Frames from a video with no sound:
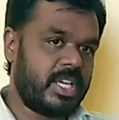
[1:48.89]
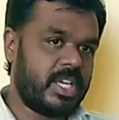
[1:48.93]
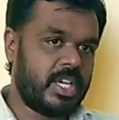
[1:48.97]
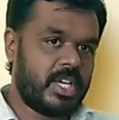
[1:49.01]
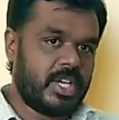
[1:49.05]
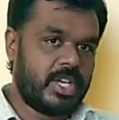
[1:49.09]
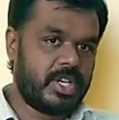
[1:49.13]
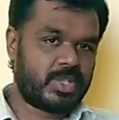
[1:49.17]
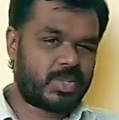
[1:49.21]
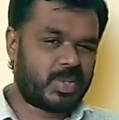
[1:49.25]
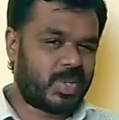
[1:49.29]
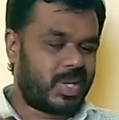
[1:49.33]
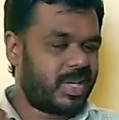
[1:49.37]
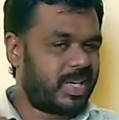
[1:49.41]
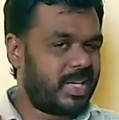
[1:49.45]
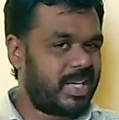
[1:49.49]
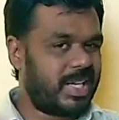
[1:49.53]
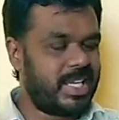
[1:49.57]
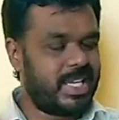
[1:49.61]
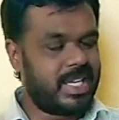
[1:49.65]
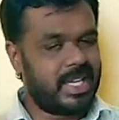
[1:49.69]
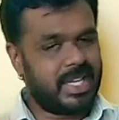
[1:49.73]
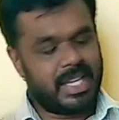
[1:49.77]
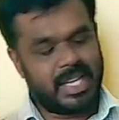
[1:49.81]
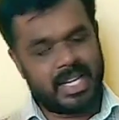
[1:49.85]
So
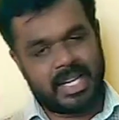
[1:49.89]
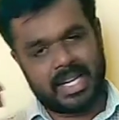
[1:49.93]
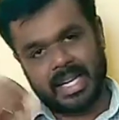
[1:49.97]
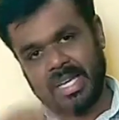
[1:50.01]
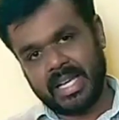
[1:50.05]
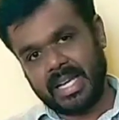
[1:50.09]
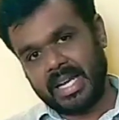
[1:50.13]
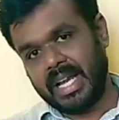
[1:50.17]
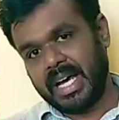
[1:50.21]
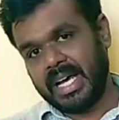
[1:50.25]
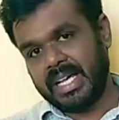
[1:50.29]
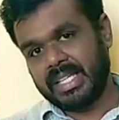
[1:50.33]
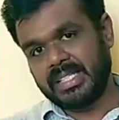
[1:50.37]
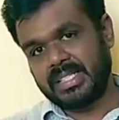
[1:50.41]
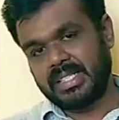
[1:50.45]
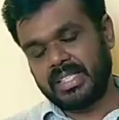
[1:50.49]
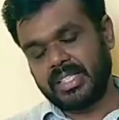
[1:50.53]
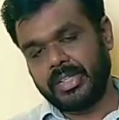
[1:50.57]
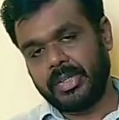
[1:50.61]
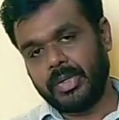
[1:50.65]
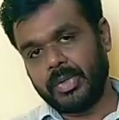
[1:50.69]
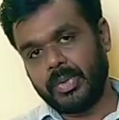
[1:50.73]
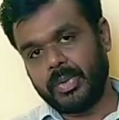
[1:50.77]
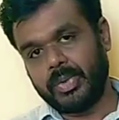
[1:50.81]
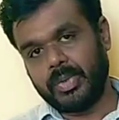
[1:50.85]
already in last
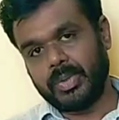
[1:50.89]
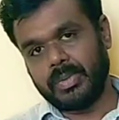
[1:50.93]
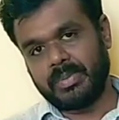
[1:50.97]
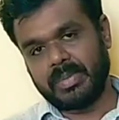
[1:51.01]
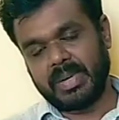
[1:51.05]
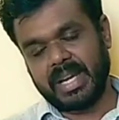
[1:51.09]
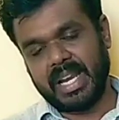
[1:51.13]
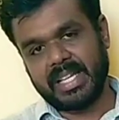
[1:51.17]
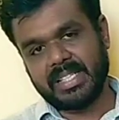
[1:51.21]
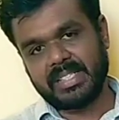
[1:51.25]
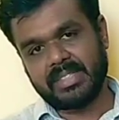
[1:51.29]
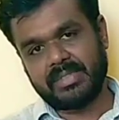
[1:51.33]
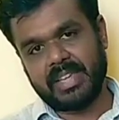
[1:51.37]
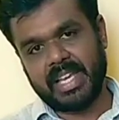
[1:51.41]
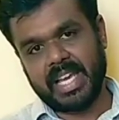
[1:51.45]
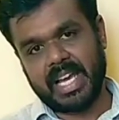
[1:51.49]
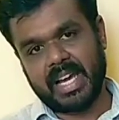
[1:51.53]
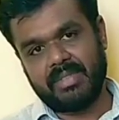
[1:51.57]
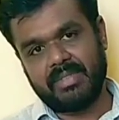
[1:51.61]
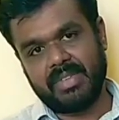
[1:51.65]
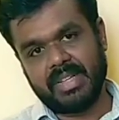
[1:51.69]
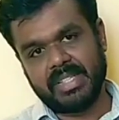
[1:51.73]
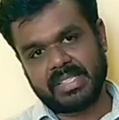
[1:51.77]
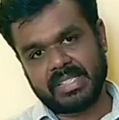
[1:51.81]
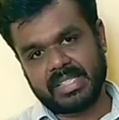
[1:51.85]
YouTube class we have
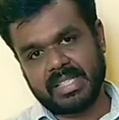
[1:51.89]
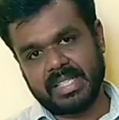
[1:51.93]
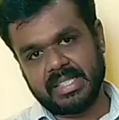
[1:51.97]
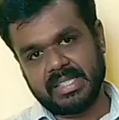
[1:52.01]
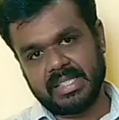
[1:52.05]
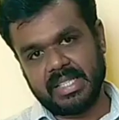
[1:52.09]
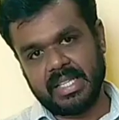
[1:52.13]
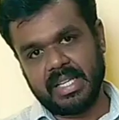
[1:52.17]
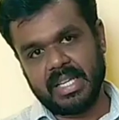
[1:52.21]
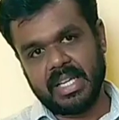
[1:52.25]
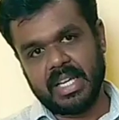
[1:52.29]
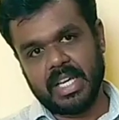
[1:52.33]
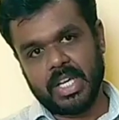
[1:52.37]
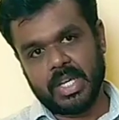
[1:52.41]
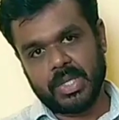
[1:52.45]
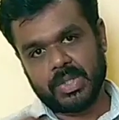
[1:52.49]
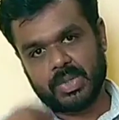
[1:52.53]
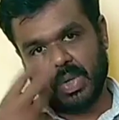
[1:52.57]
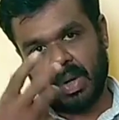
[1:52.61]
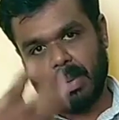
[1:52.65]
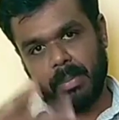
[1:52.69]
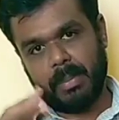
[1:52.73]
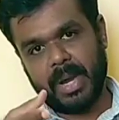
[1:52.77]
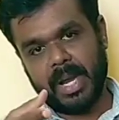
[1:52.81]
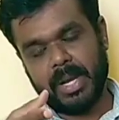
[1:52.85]
discussed. So
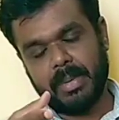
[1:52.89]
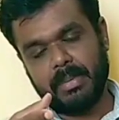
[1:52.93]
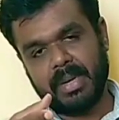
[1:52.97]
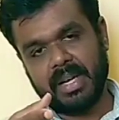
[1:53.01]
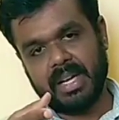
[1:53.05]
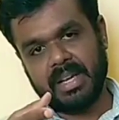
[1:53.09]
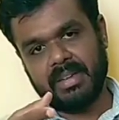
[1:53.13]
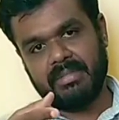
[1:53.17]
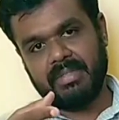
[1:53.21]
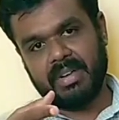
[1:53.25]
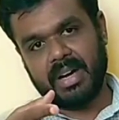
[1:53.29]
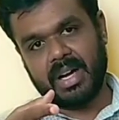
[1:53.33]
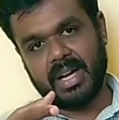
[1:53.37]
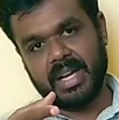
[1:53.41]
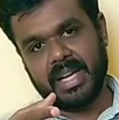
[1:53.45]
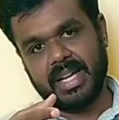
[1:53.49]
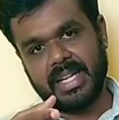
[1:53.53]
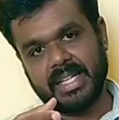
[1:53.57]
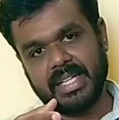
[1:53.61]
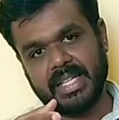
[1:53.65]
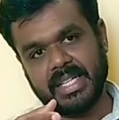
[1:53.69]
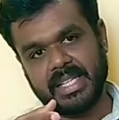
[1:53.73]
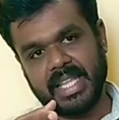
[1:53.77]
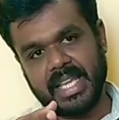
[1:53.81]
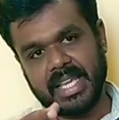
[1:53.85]
appointment of
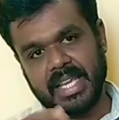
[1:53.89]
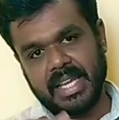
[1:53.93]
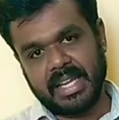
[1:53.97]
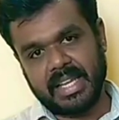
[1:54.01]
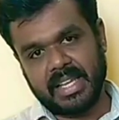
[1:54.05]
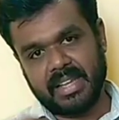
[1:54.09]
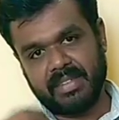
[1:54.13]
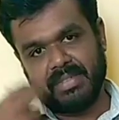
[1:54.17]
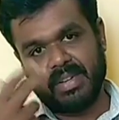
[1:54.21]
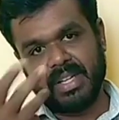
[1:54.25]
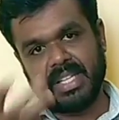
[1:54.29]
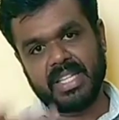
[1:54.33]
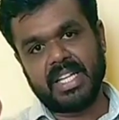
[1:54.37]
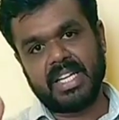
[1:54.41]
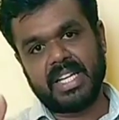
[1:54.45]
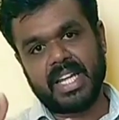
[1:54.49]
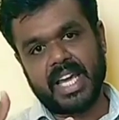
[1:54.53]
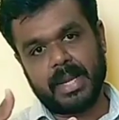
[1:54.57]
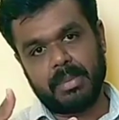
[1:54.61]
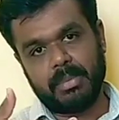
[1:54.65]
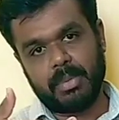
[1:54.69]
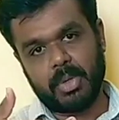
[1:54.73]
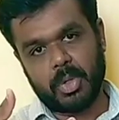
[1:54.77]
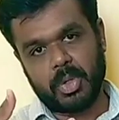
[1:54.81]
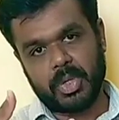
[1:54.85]
auditor, they can given the time
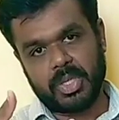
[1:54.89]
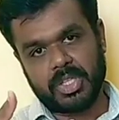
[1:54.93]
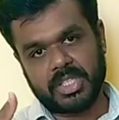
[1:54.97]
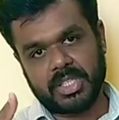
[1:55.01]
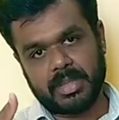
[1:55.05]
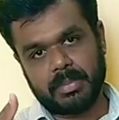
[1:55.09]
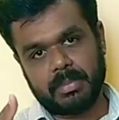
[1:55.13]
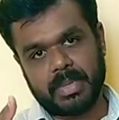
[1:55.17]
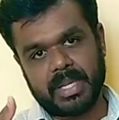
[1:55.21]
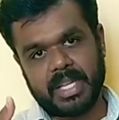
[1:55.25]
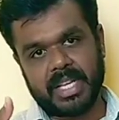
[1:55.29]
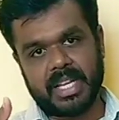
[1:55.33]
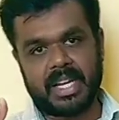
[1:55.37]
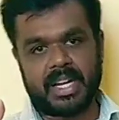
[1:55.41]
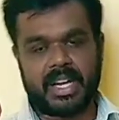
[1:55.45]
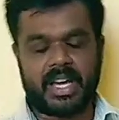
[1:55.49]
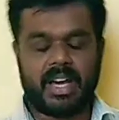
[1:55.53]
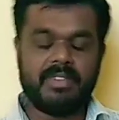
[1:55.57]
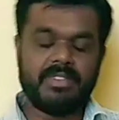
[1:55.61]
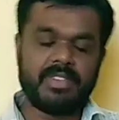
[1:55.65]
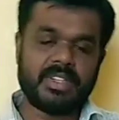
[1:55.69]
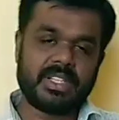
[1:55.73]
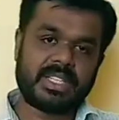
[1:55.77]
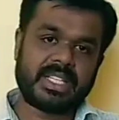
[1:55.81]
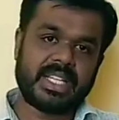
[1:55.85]
duration period of
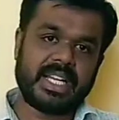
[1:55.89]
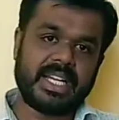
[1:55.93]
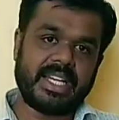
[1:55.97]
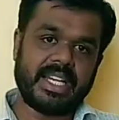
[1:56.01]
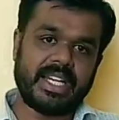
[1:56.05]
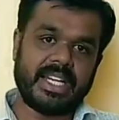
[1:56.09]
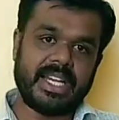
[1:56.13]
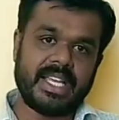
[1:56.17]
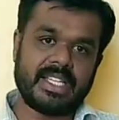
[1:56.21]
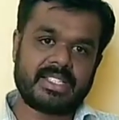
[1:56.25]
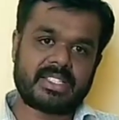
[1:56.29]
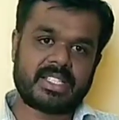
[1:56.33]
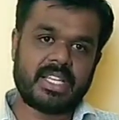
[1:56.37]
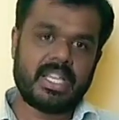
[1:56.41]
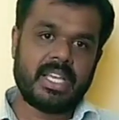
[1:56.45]
30 days.